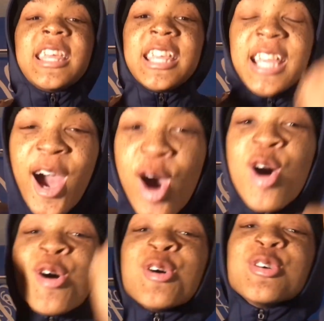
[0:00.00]

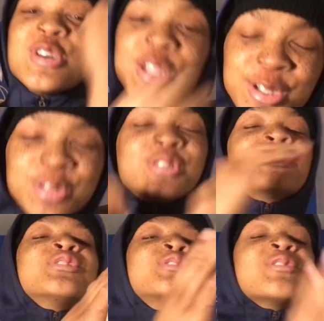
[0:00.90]
Yo,
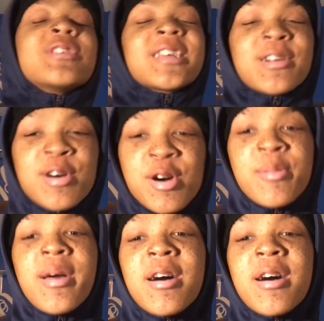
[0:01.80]
YouTube, what up, man?